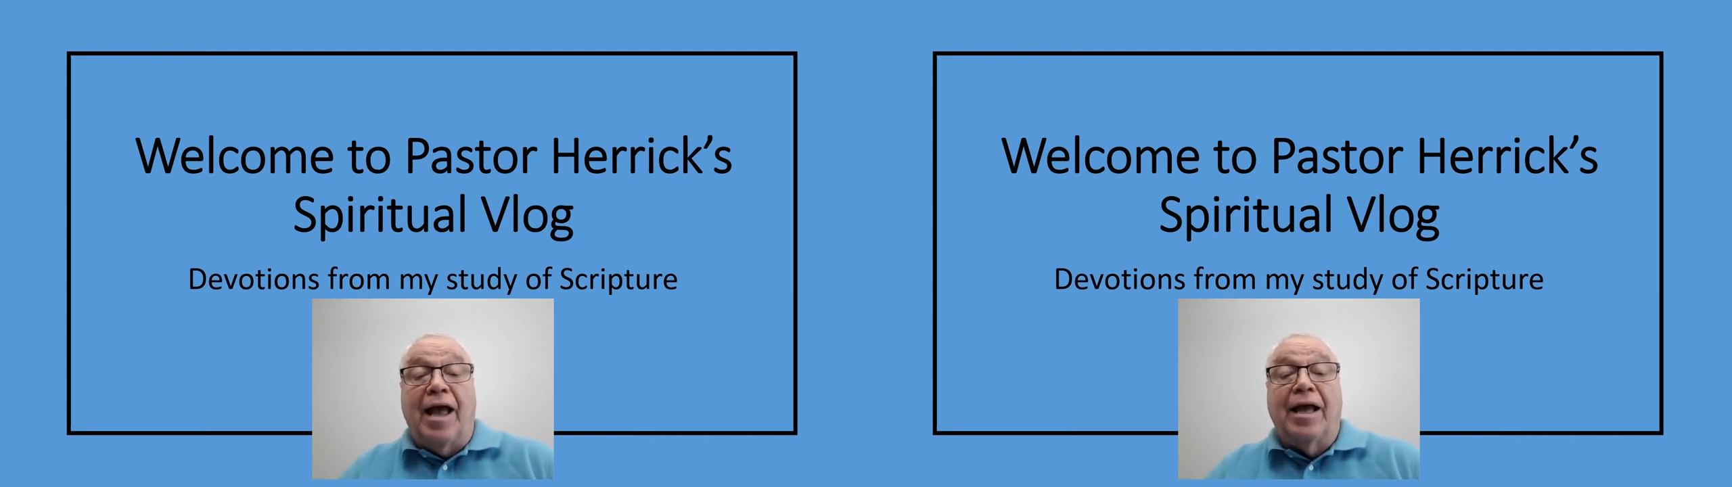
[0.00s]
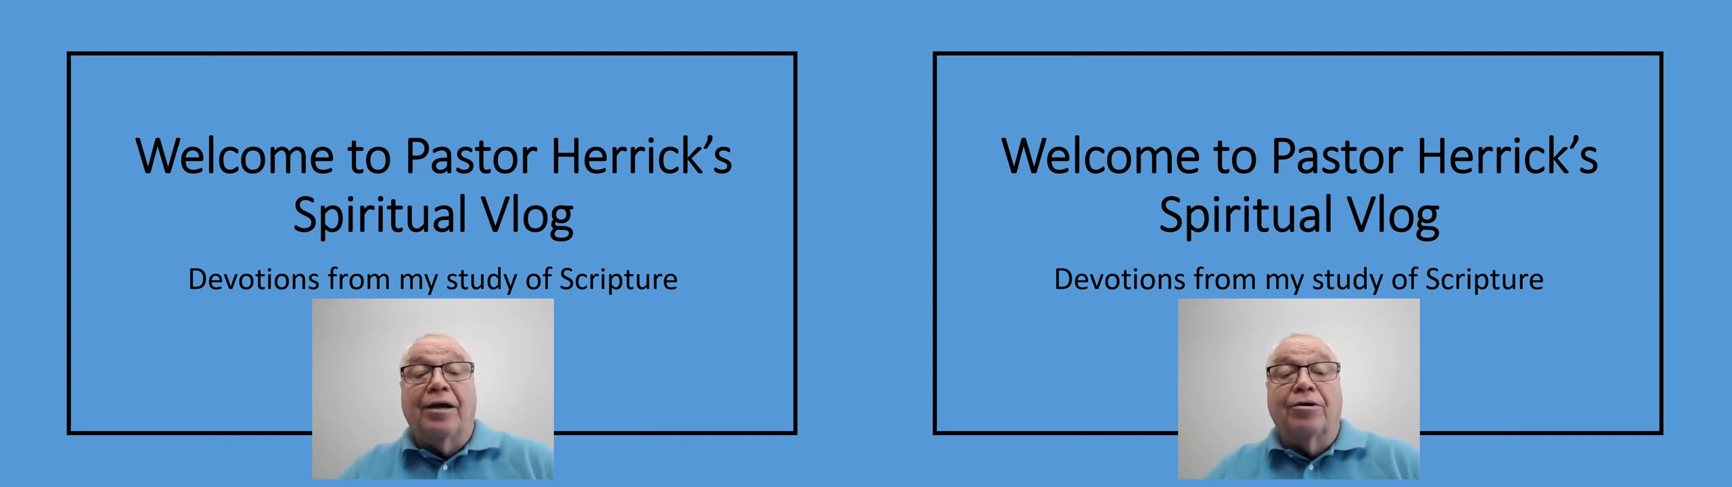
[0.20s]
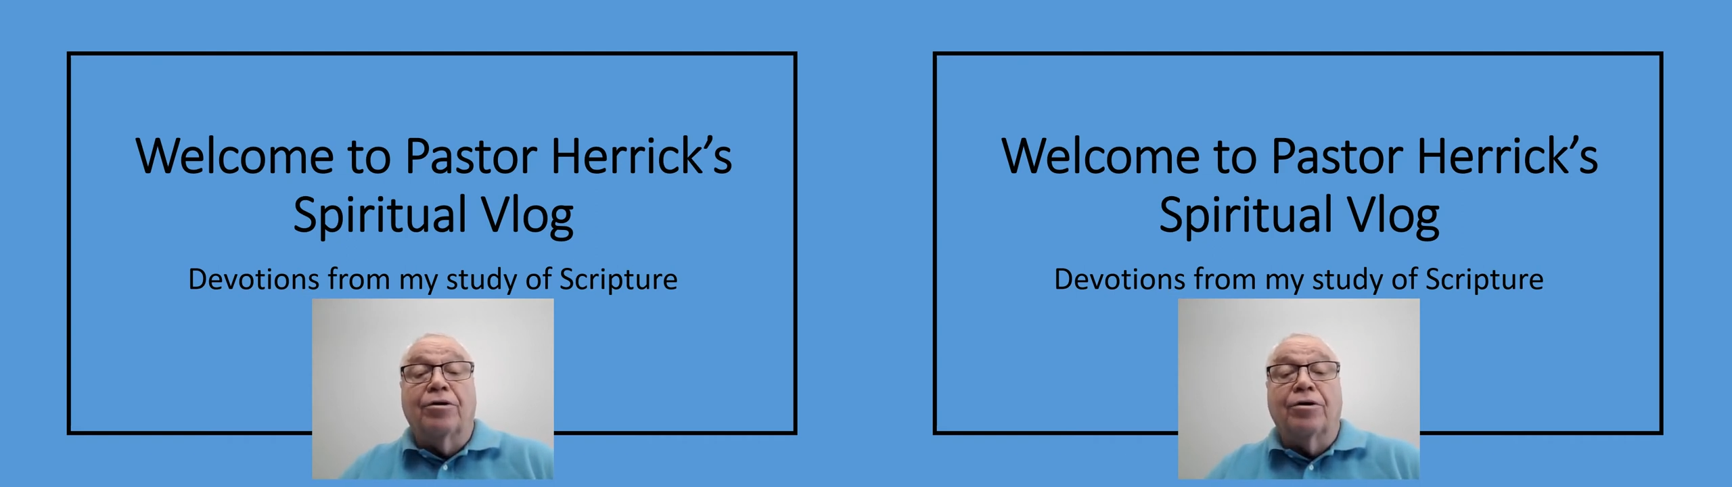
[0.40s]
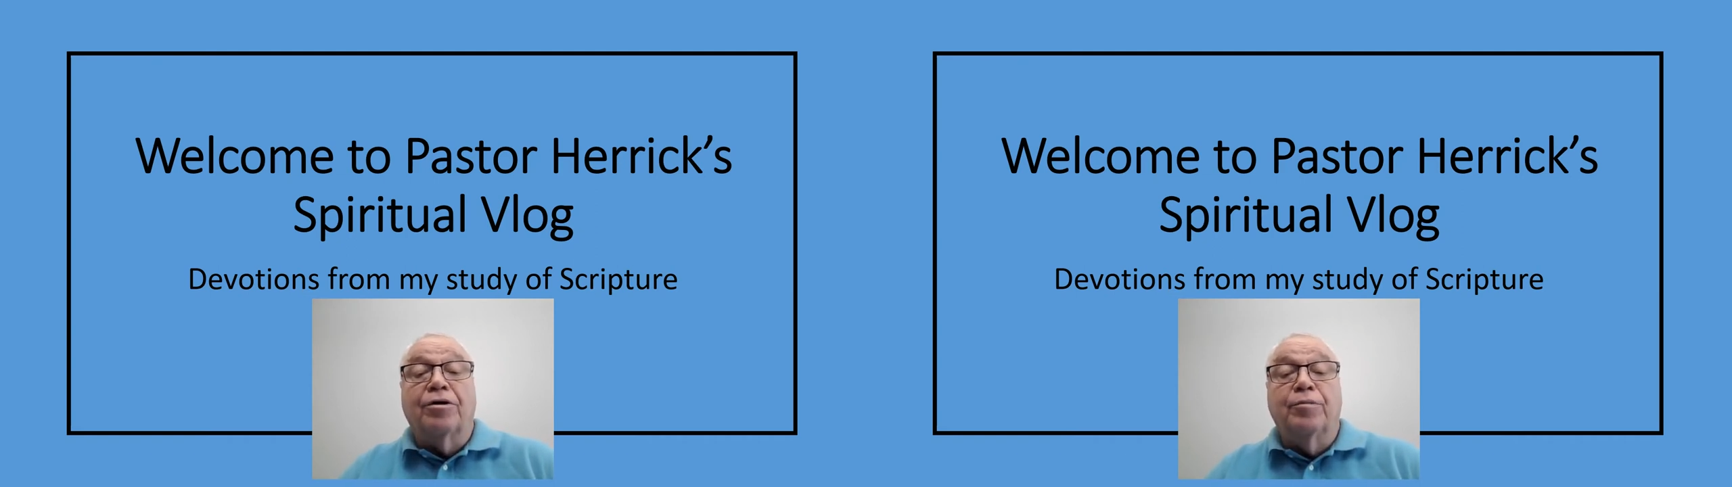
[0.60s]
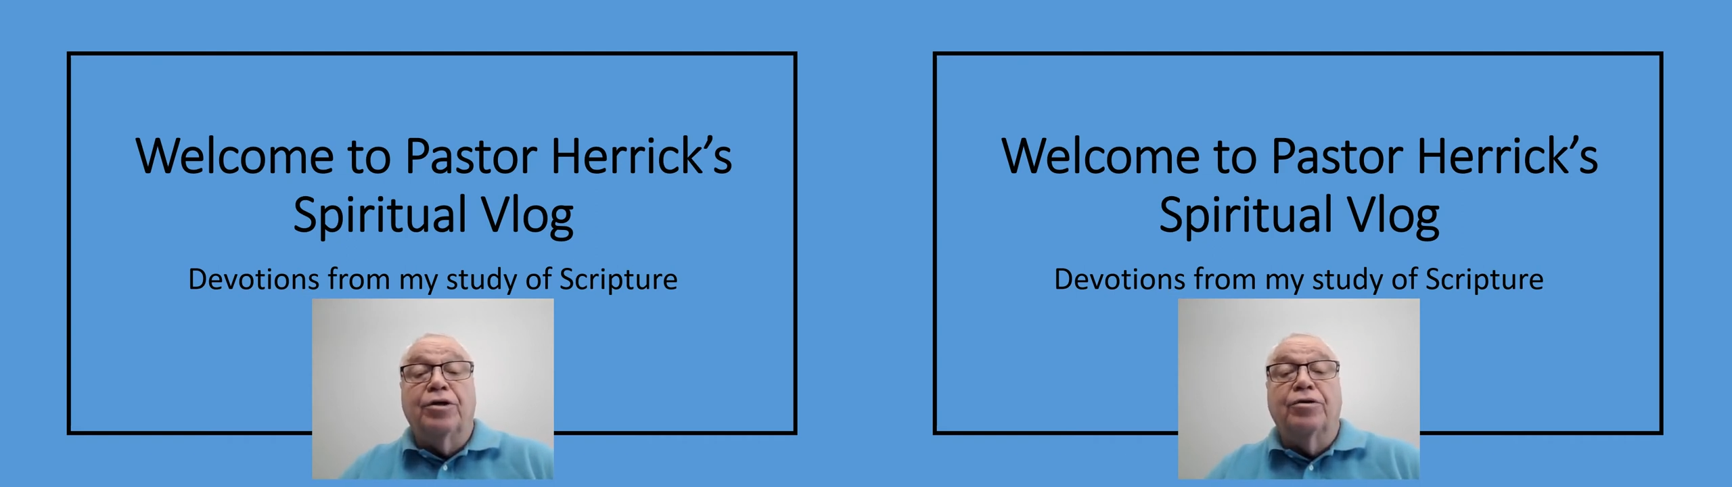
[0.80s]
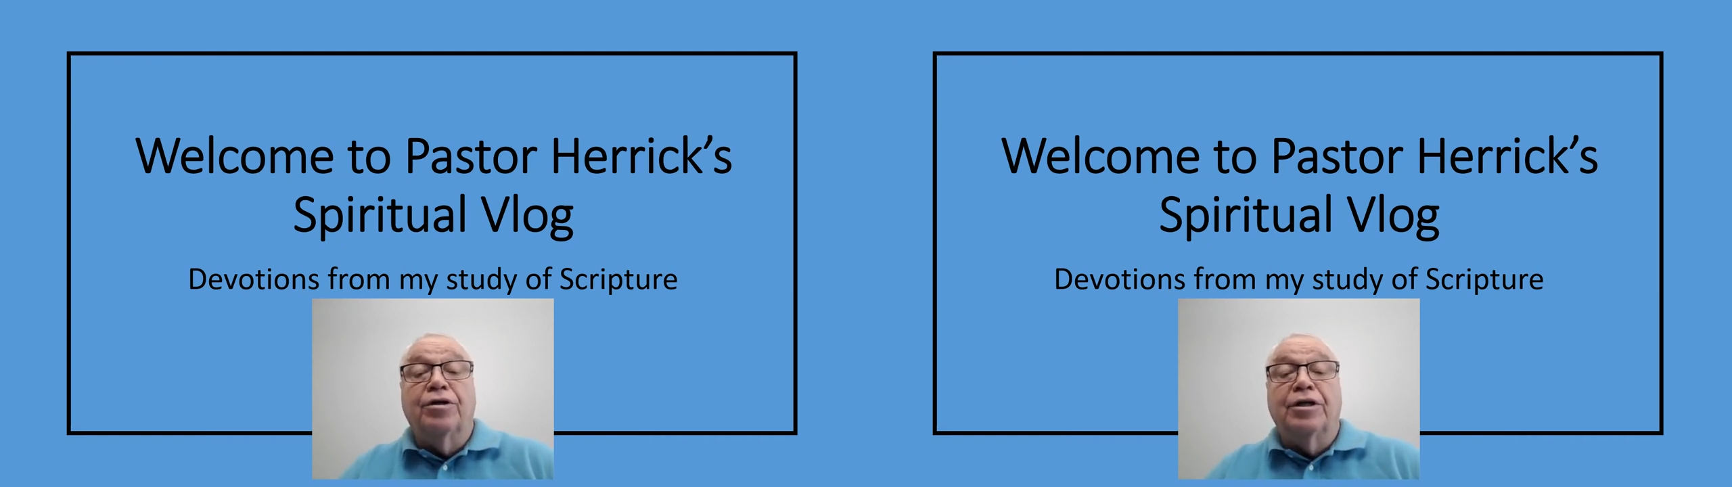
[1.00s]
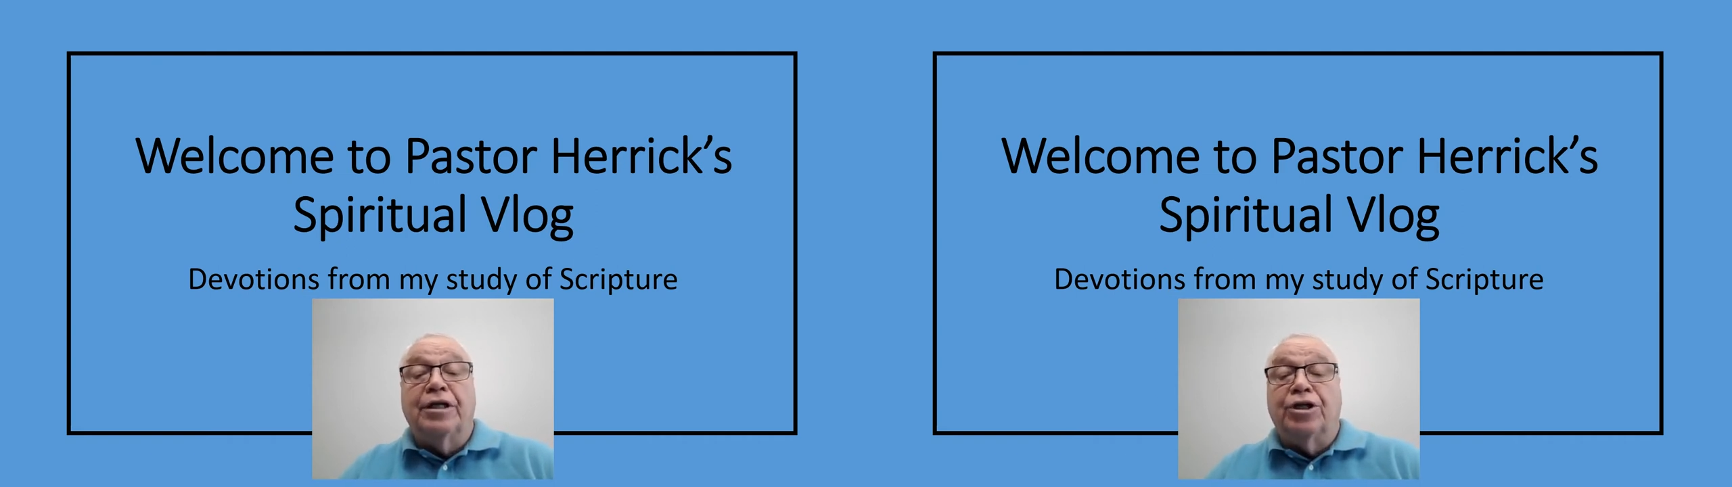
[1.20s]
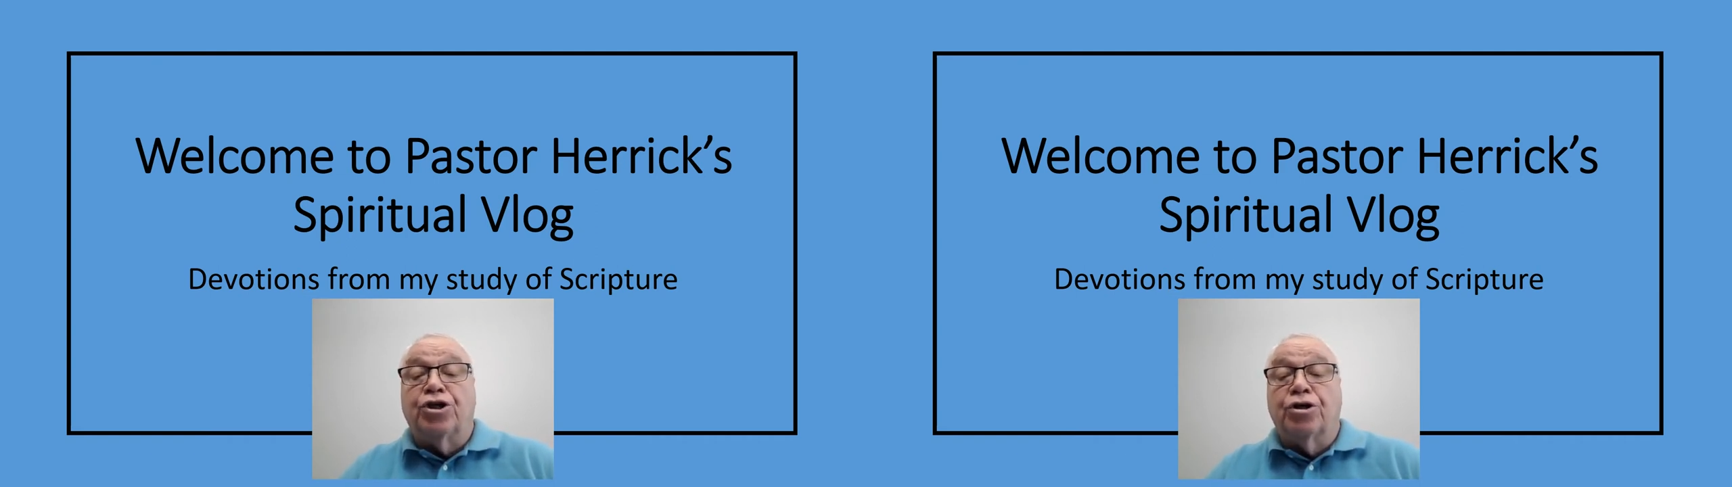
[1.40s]
Anchor
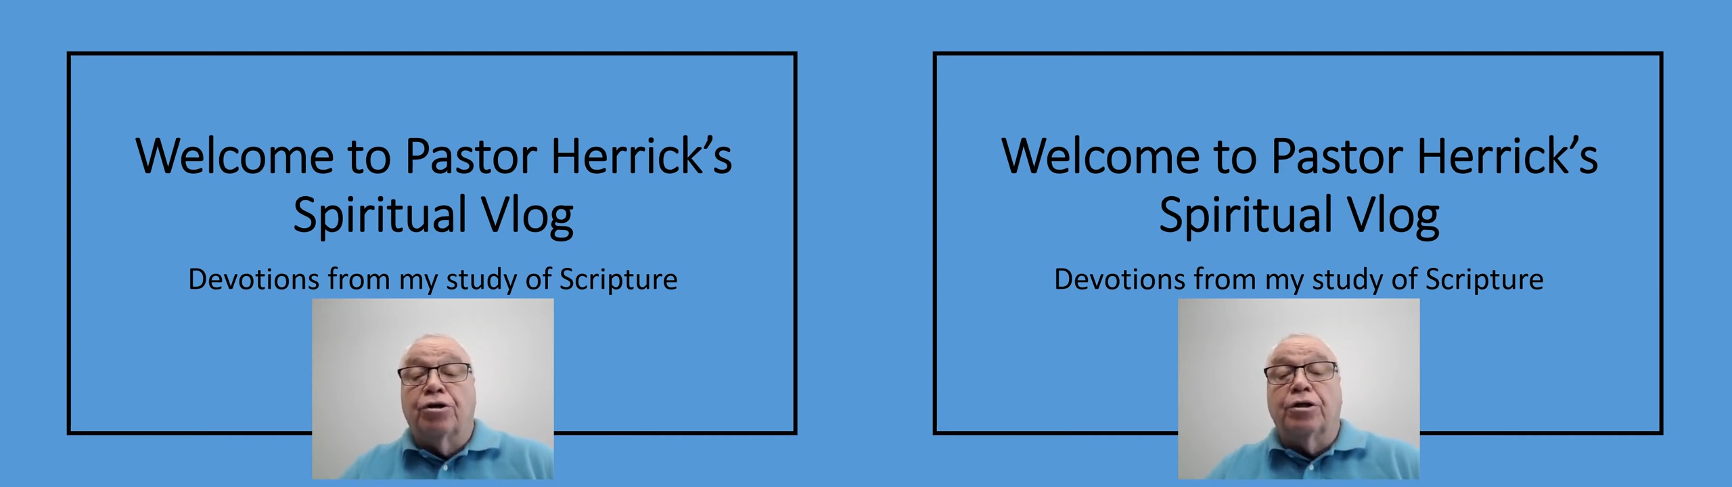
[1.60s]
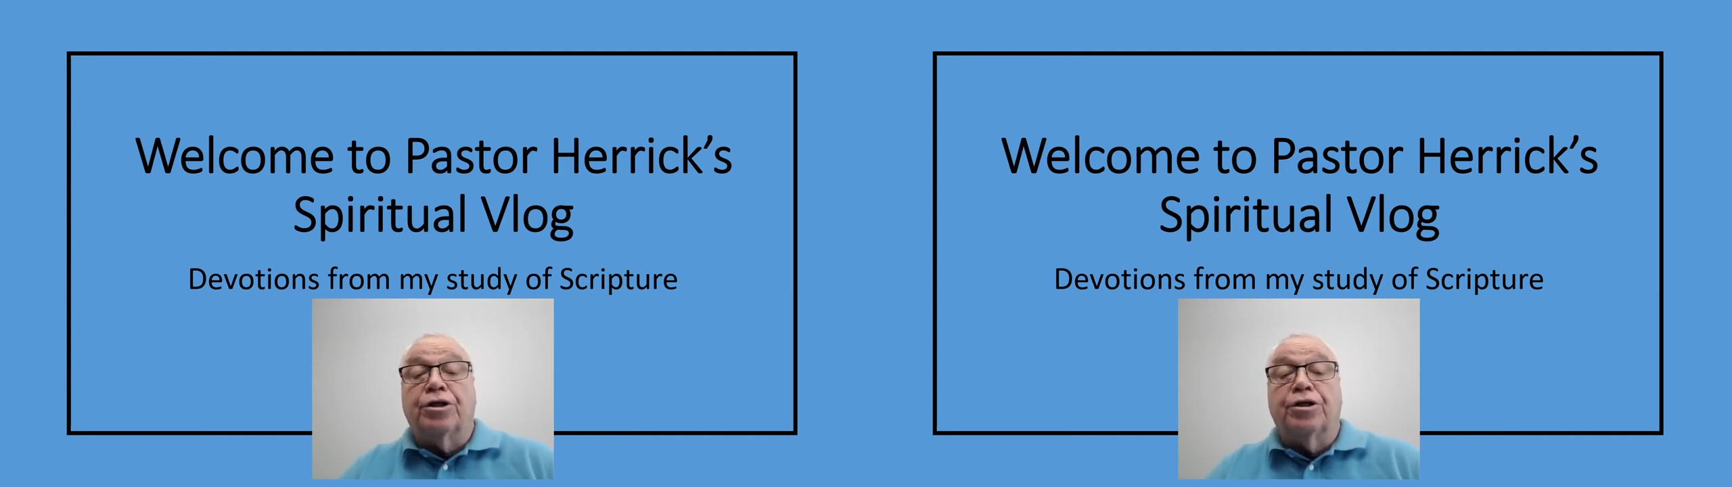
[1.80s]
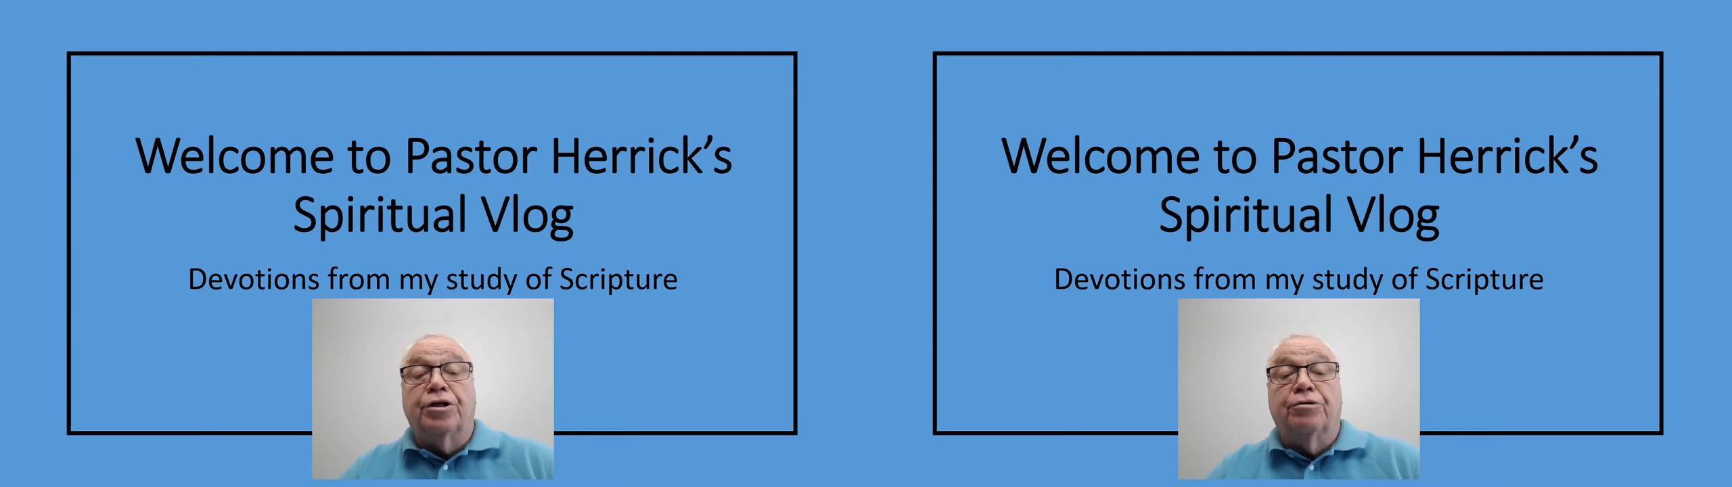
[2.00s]
Community Church.